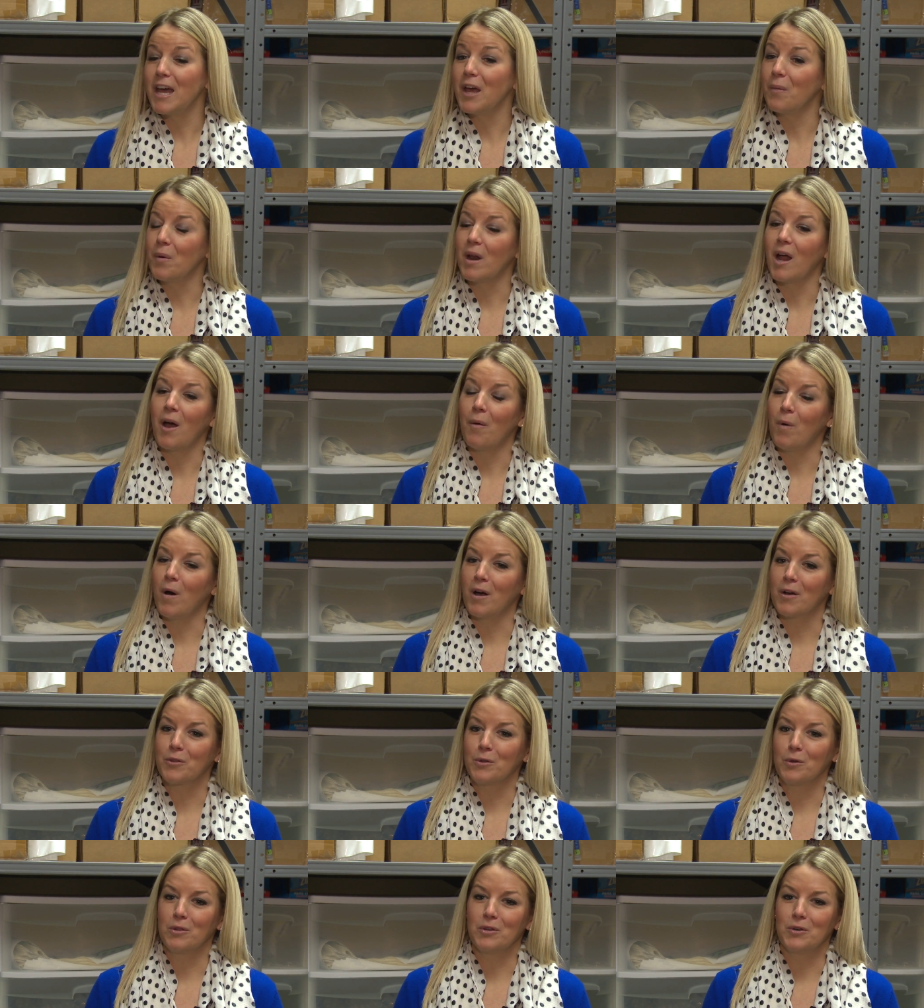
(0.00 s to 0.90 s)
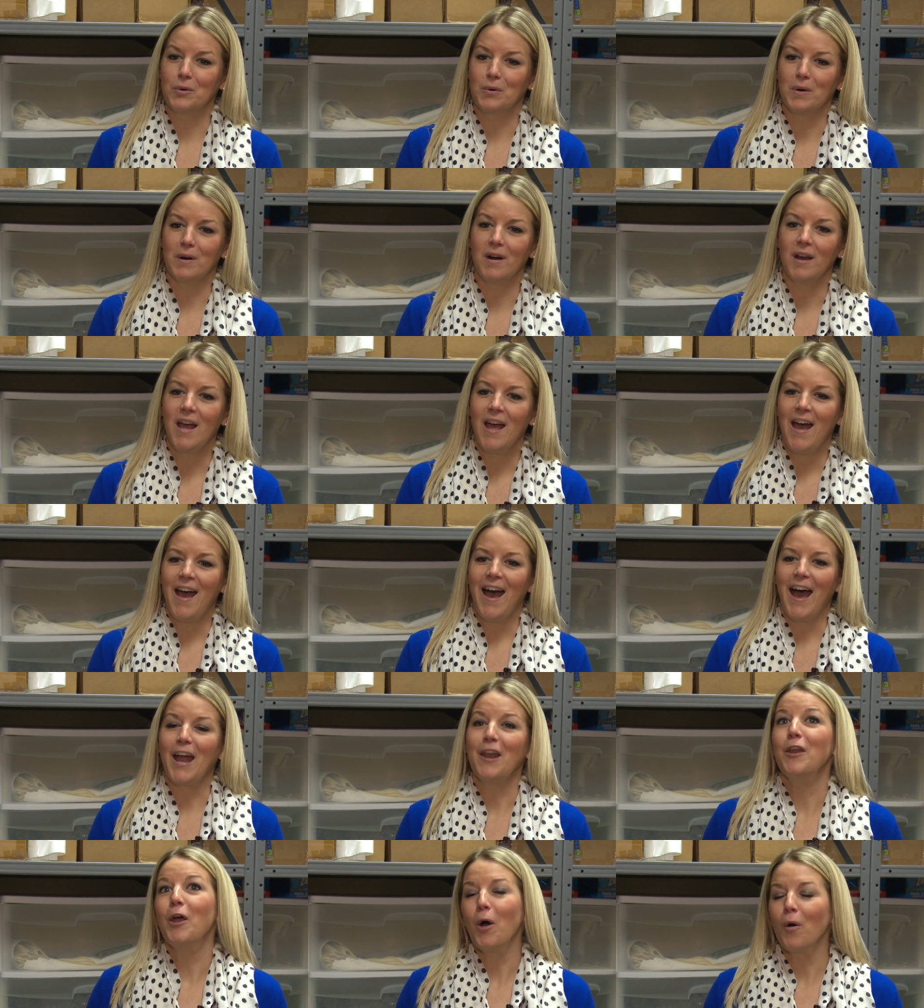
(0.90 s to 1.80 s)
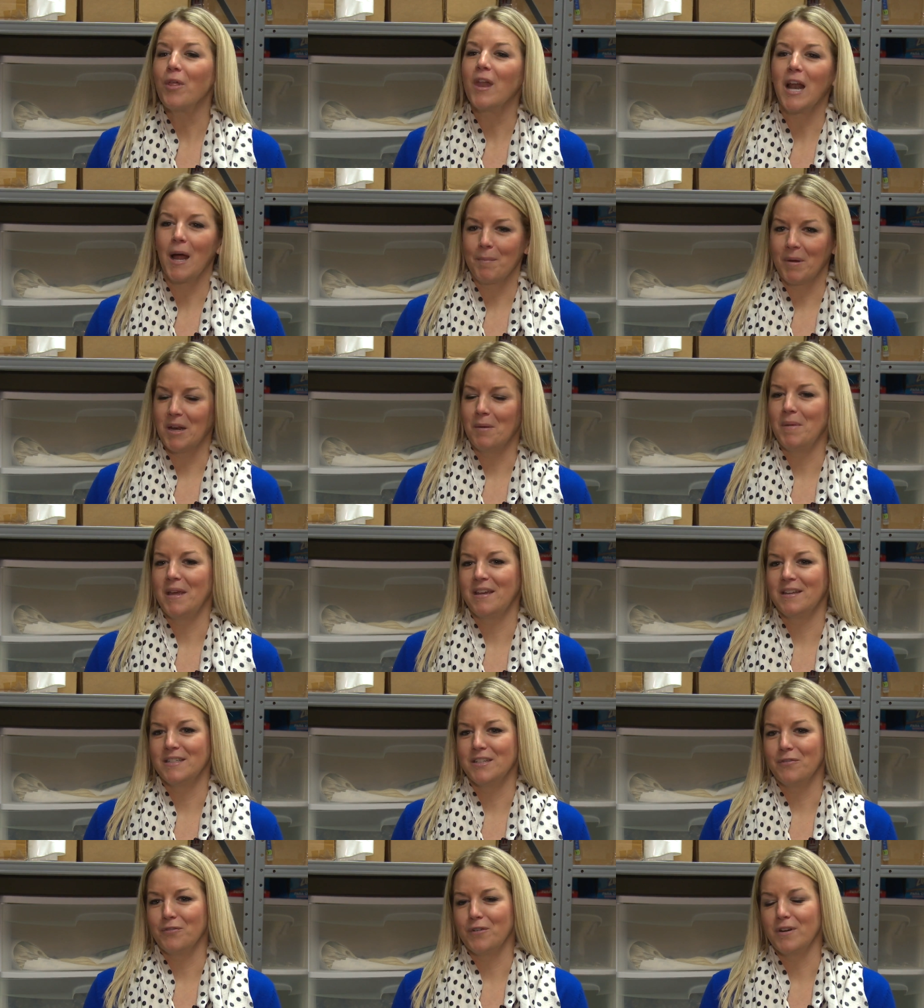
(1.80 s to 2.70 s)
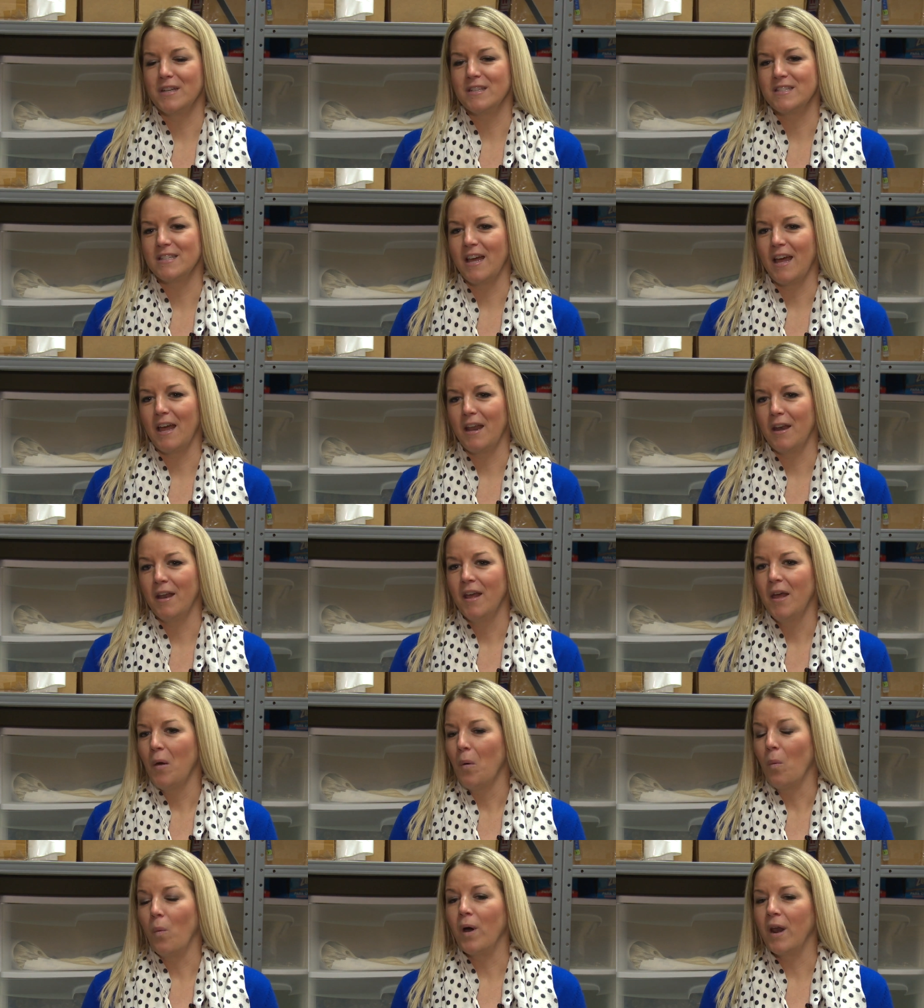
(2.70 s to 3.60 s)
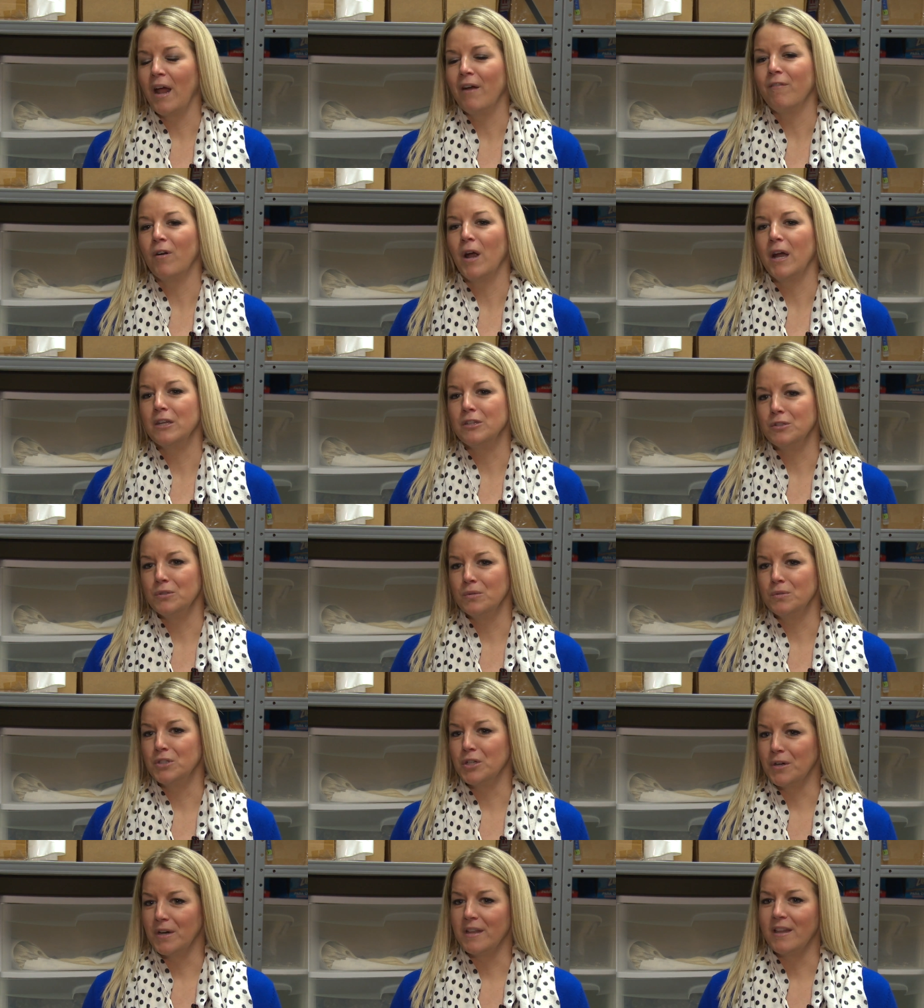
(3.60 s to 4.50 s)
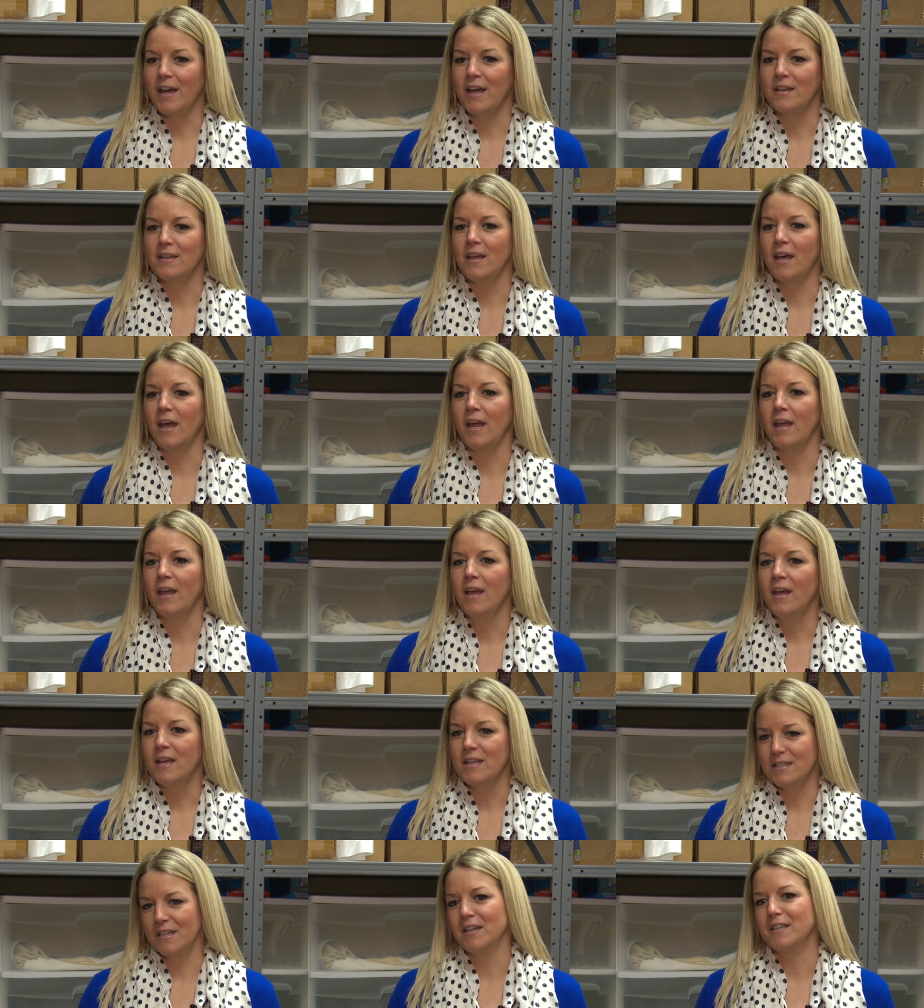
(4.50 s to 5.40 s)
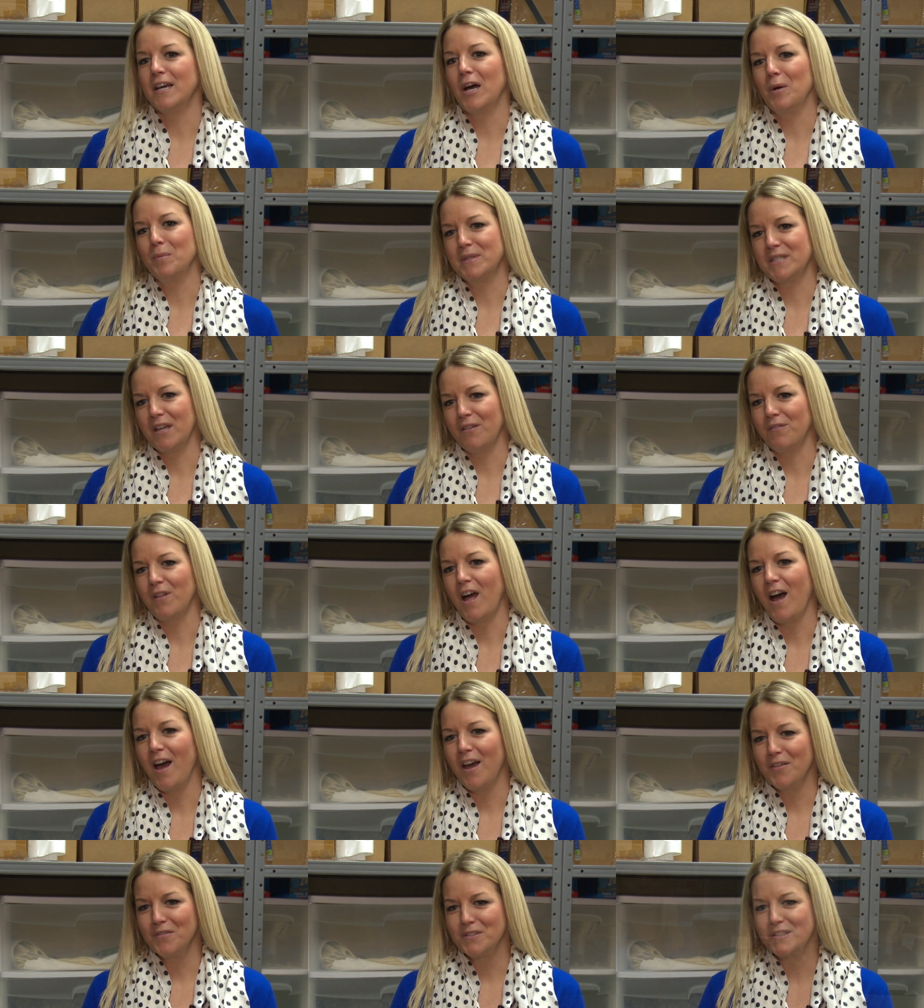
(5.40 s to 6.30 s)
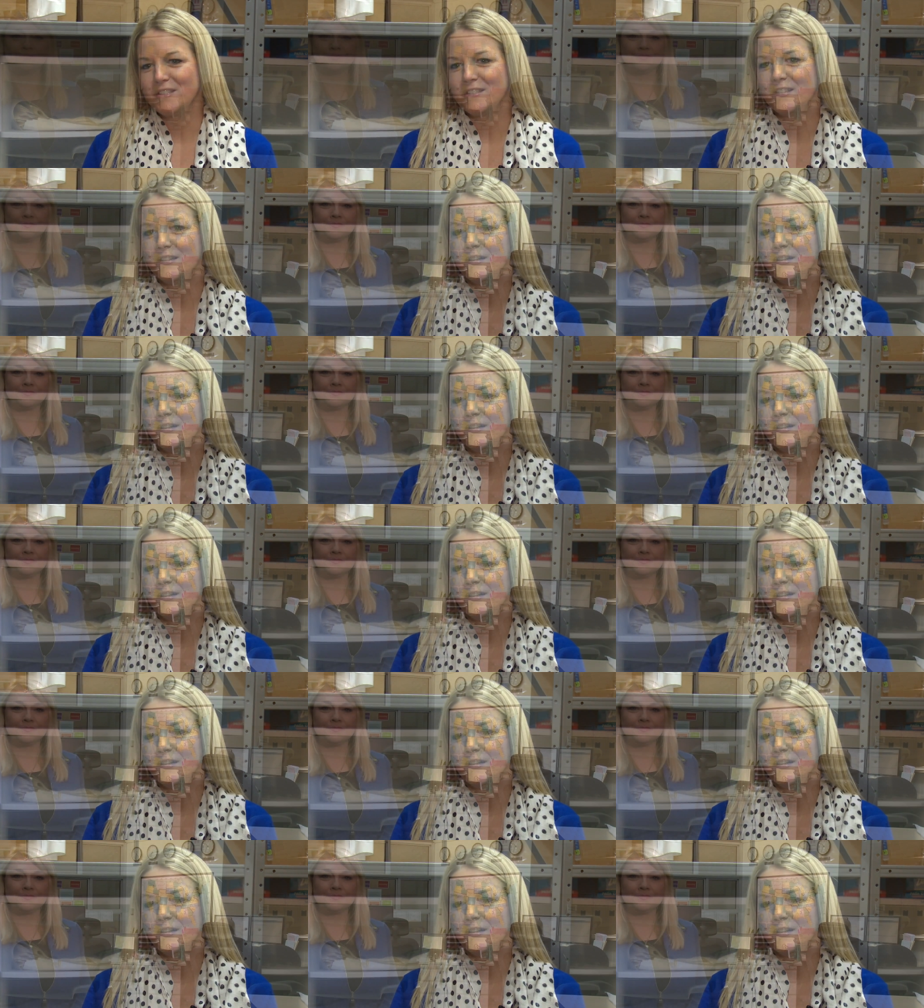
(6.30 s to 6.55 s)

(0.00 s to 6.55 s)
day when I walk through the door, I know that I'm going to make a difference and whatever I do during that day is going to help save lives.